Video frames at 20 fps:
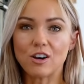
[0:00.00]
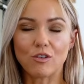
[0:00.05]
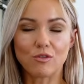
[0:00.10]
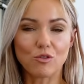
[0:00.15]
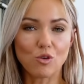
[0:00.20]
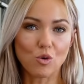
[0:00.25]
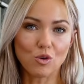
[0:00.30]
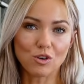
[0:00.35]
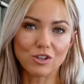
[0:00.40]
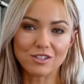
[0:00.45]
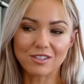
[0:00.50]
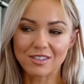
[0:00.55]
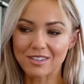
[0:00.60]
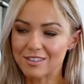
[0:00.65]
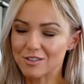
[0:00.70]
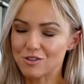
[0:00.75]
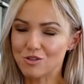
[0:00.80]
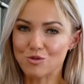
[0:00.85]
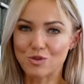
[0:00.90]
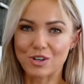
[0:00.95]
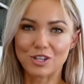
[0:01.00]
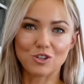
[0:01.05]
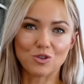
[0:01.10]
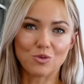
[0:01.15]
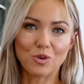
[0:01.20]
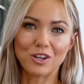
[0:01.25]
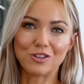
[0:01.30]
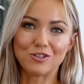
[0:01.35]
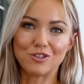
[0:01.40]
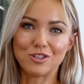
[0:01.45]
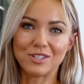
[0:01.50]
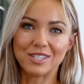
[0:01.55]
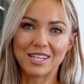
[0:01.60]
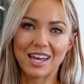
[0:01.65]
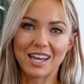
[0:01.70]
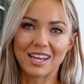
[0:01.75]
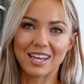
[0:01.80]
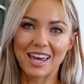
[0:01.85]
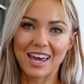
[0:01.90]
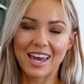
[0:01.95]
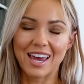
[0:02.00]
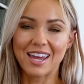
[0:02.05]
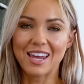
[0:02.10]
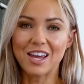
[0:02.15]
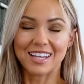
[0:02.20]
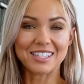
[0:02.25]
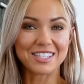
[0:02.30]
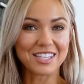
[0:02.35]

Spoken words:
of course, it's great to go out and do a 10K.